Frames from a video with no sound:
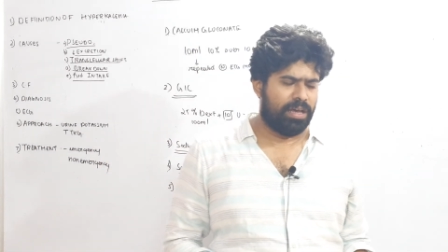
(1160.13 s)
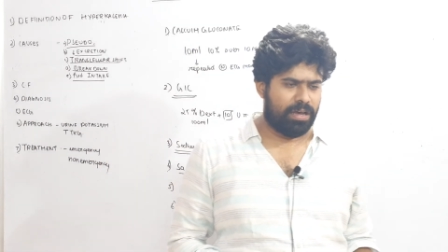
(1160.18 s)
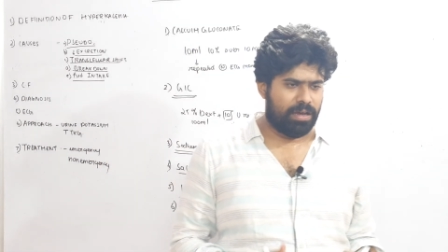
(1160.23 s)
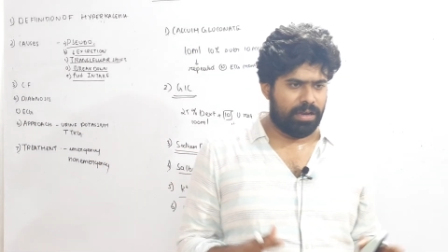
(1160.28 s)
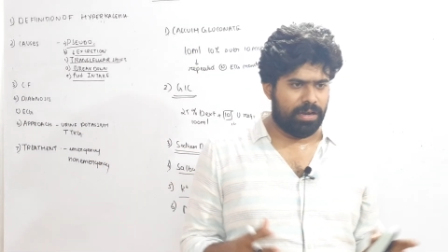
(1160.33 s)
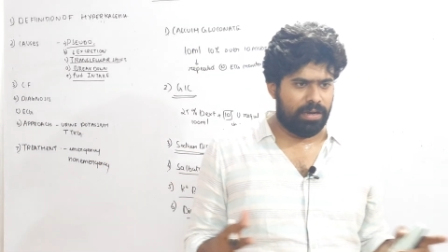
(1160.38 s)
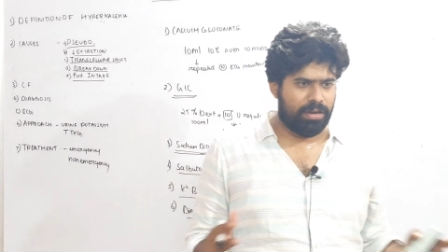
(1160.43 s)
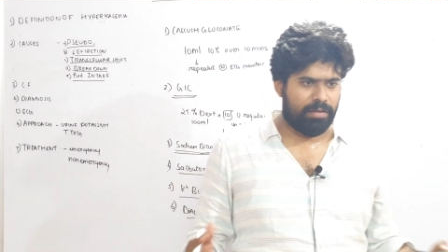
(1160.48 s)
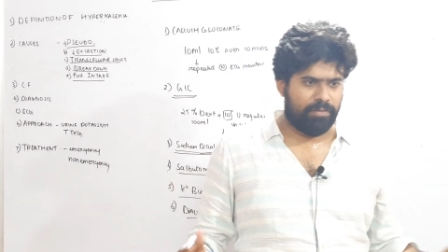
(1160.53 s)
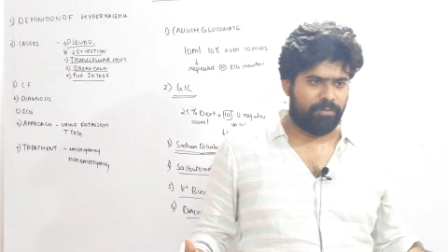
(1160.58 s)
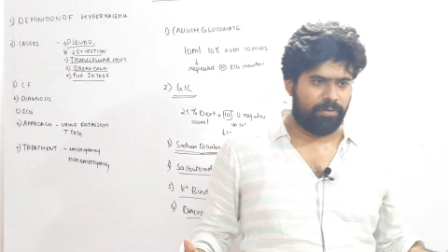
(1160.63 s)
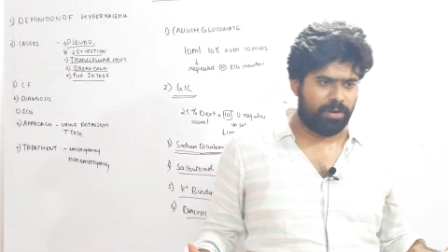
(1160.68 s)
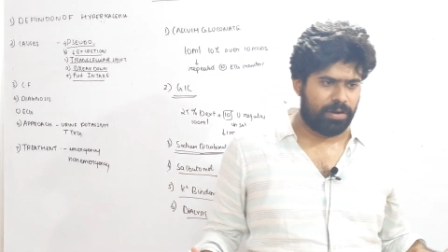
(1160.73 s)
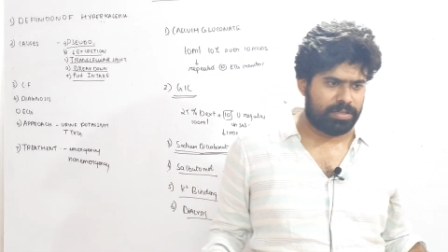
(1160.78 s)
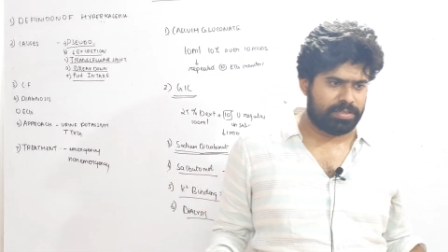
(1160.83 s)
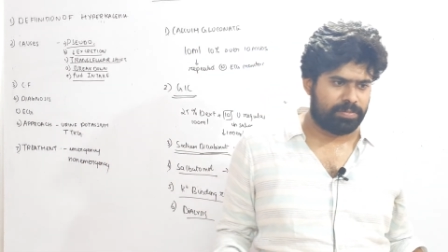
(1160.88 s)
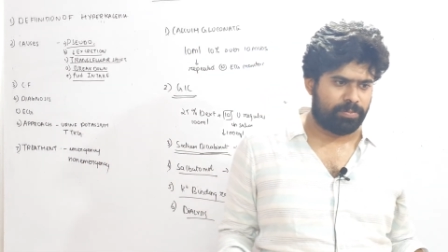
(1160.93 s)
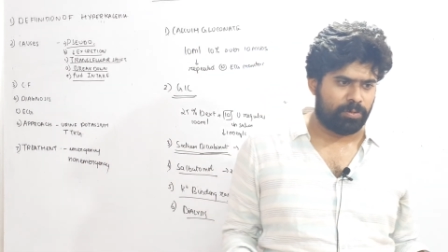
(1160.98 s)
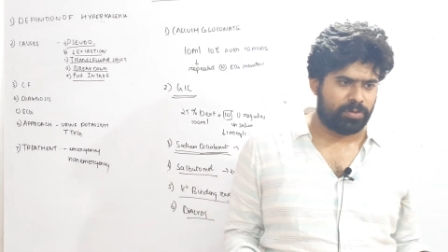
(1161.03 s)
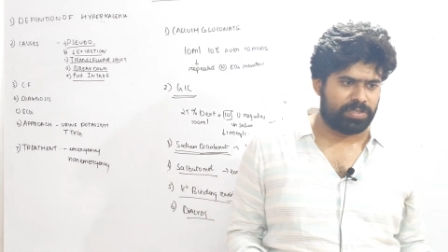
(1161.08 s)
and
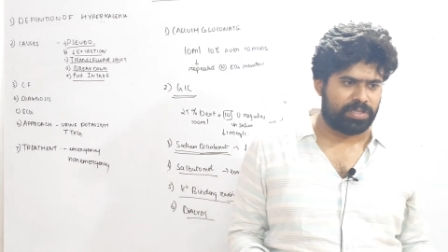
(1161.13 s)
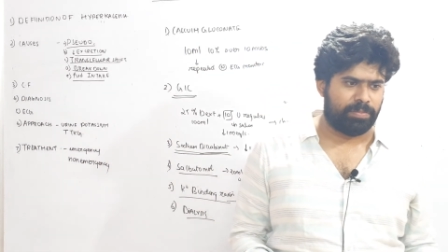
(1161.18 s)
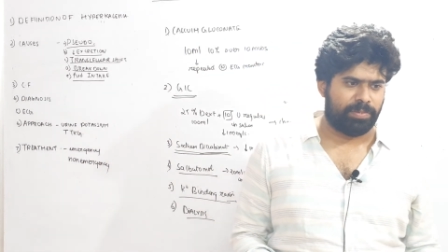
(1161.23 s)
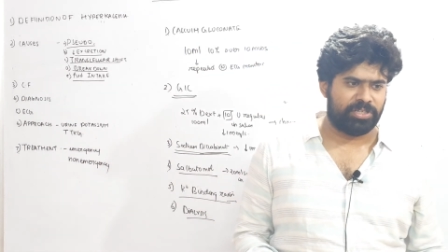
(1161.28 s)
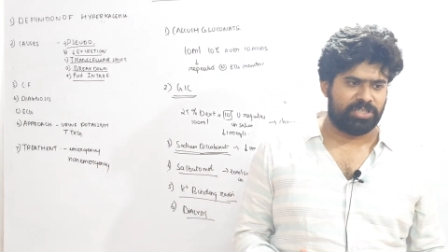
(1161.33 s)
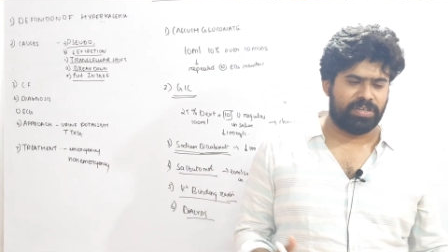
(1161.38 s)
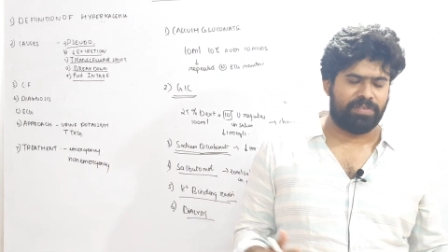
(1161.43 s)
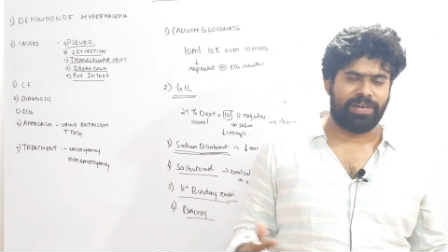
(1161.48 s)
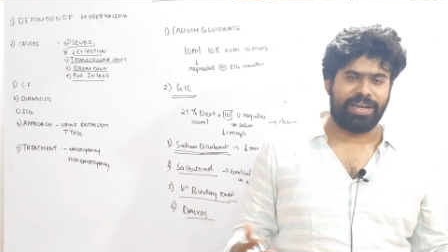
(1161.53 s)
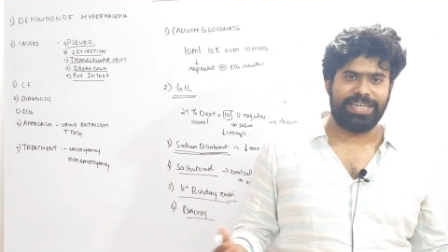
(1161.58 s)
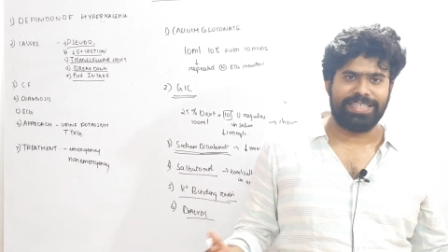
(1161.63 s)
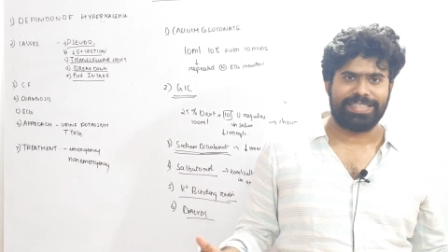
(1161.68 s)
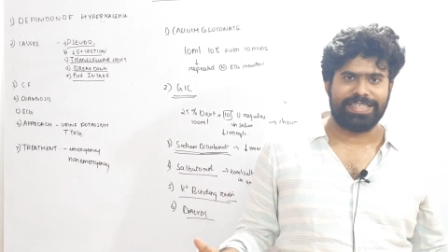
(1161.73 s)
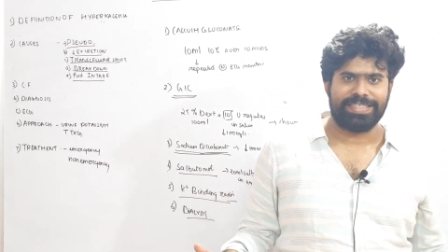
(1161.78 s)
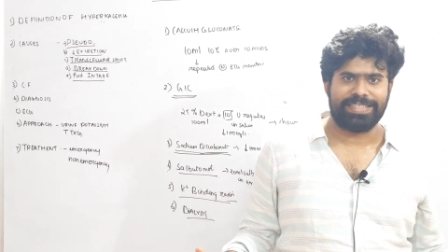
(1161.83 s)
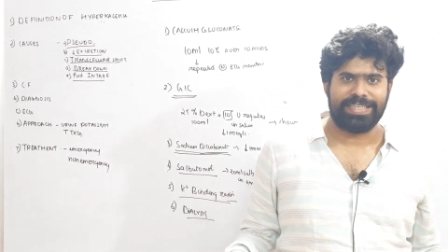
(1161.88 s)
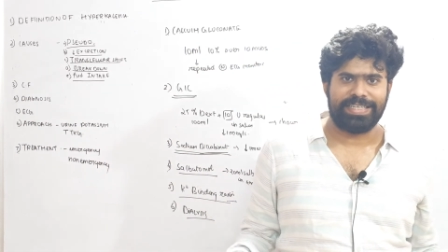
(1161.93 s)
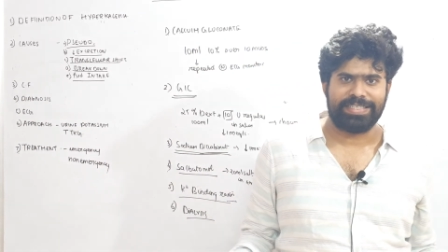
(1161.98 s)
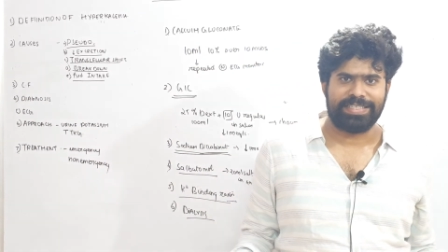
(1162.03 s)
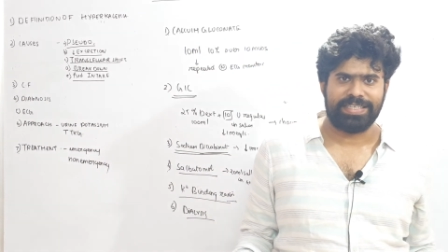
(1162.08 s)
for suppose the patient of
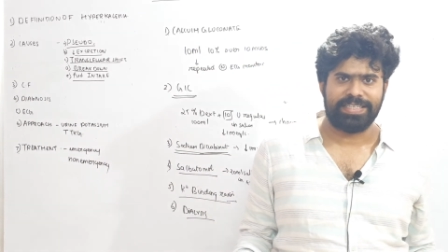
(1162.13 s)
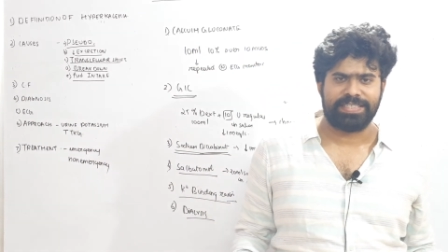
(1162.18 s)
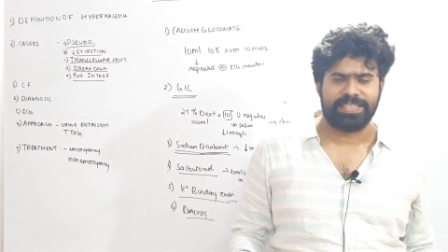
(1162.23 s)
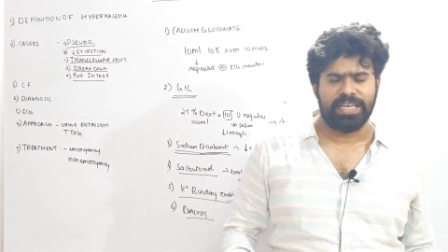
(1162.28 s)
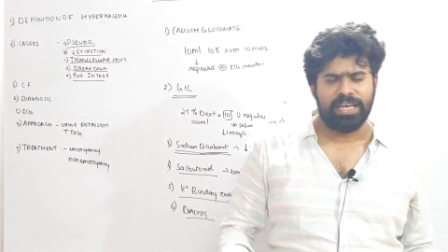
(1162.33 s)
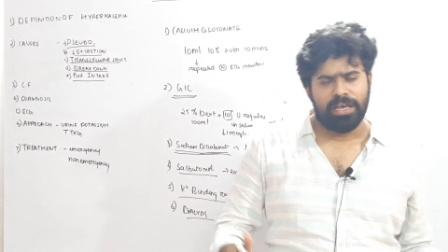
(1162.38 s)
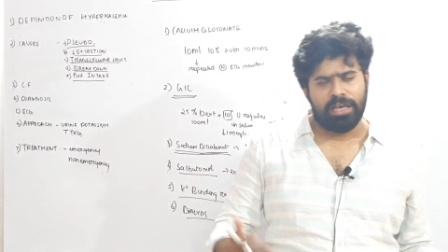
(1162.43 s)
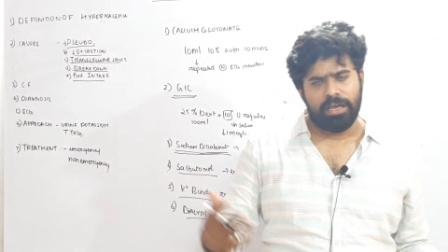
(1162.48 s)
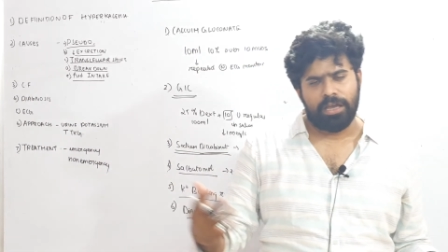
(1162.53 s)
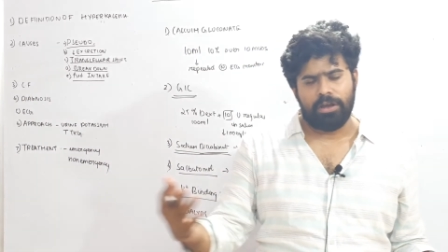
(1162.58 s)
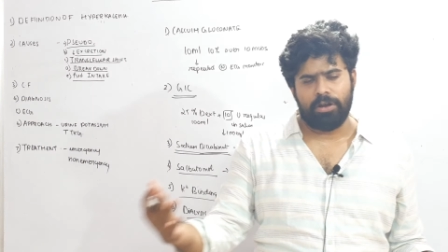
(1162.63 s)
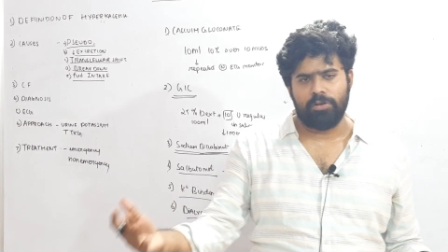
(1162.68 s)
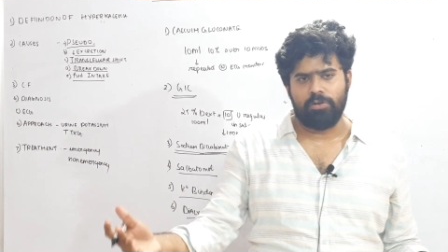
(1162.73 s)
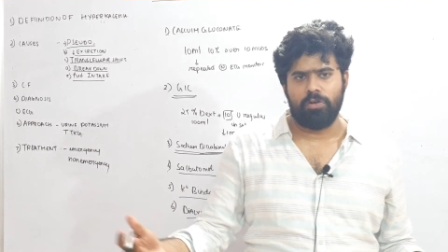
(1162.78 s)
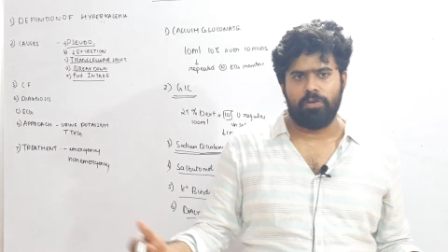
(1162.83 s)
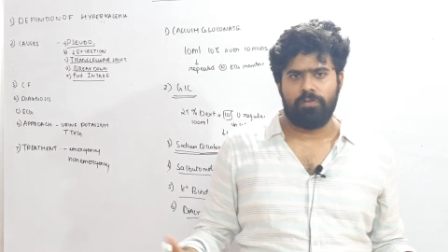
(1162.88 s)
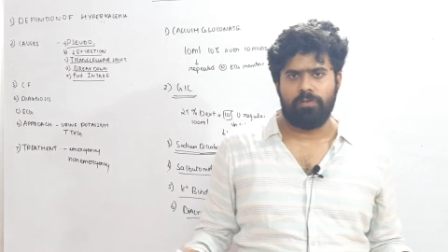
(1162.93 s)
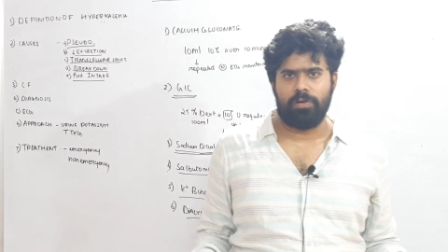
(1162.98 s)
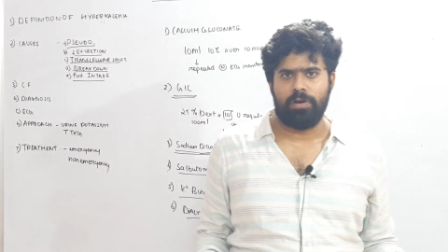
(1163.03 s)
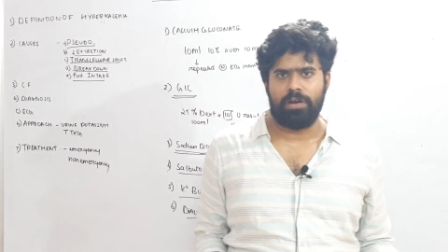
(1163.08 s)
Addison's disease, you have to
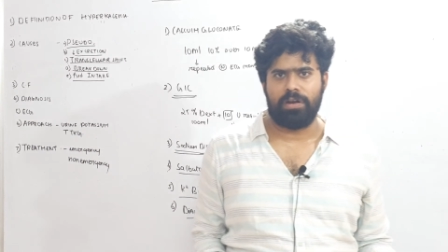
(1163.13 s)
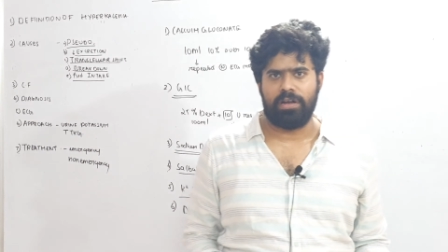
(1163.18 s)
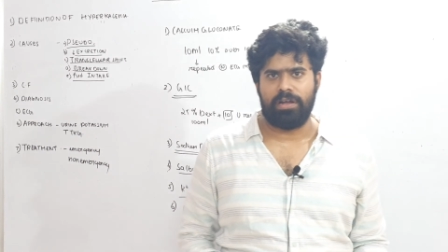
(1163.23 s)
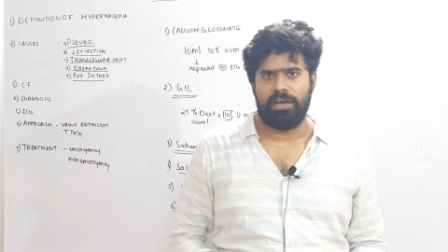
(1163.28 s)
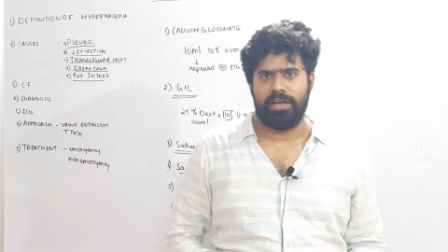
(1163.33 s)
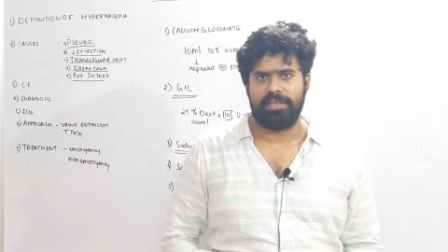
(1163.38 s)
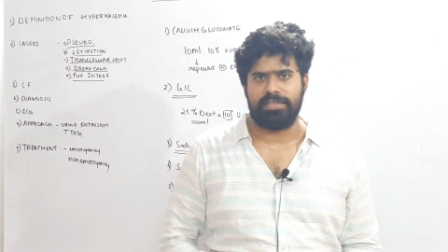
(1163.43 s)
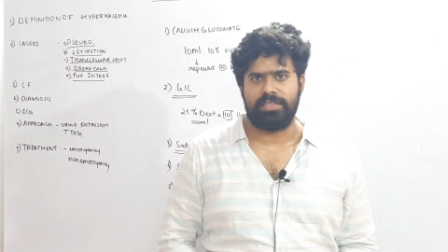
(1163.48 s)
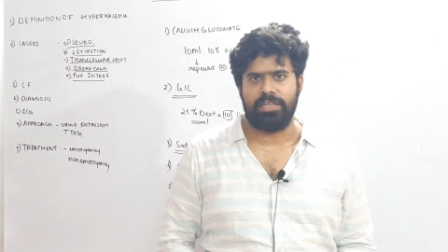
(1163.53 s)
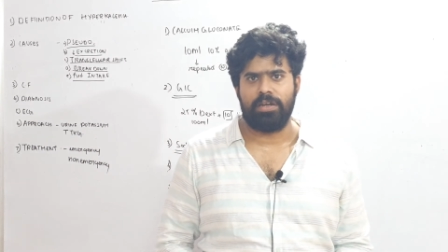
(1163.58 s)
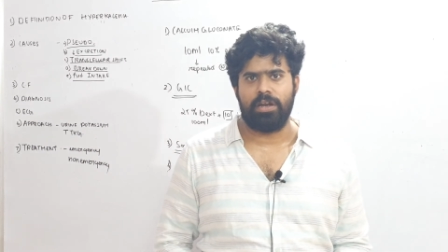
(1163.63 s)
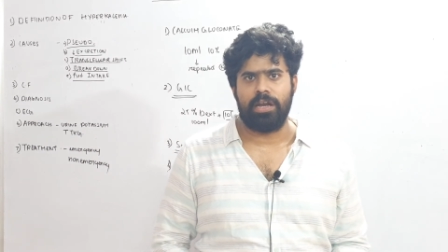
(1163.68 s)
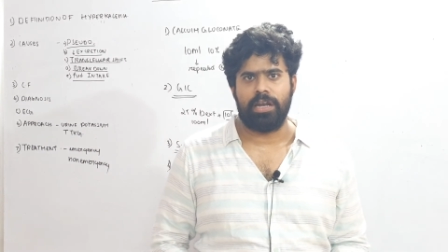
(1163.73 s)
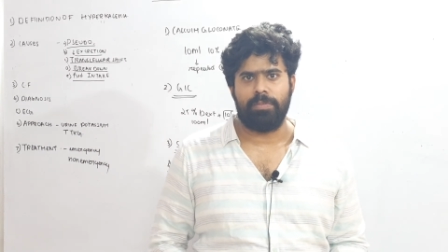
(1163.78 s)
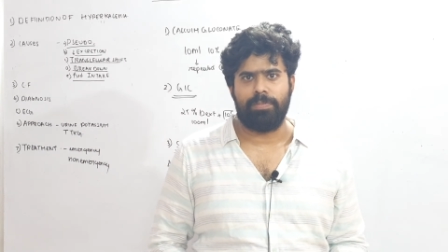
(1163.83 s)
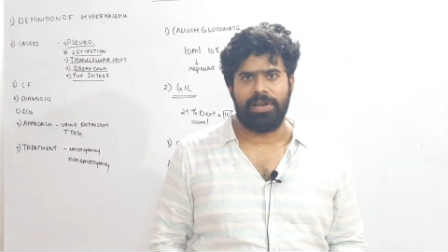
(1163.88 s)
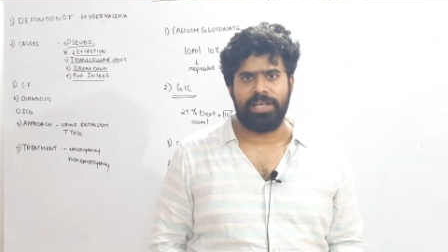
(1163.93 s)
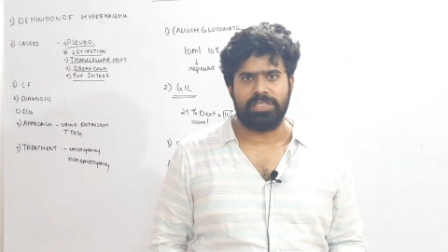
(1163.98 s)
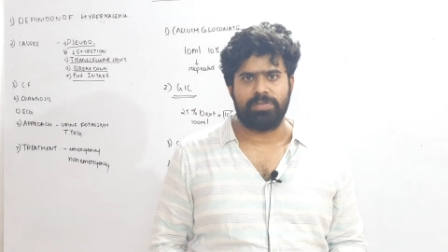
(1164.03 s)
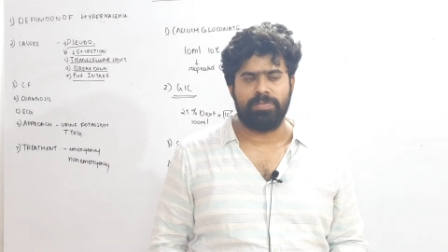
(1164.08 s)
go for steroid
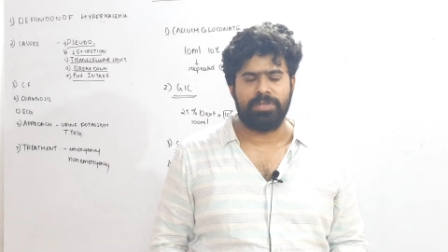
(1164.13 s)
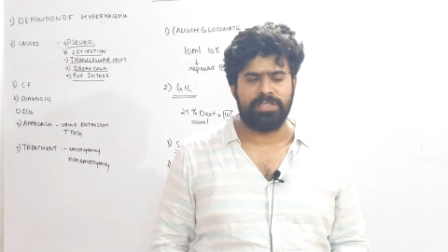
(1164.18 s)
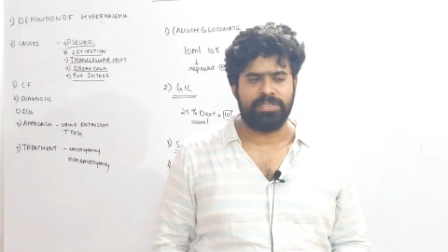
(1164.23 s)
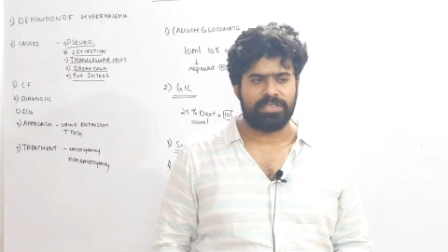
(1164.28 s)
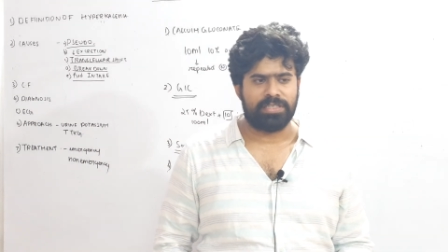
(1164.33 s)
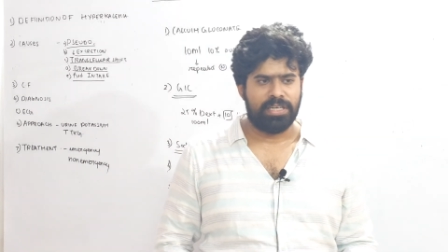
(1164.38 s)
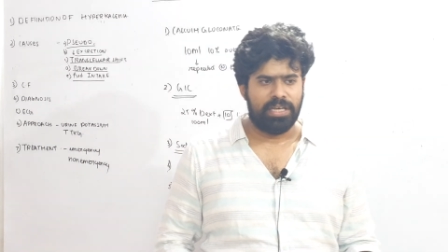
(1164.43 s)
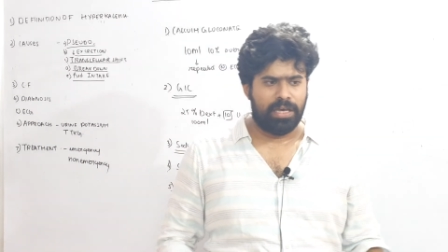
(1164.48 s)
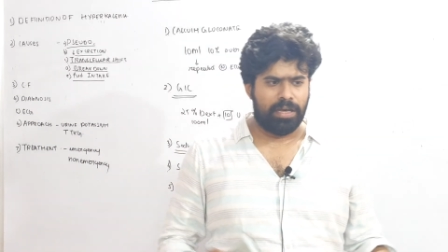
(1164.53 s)
replacement.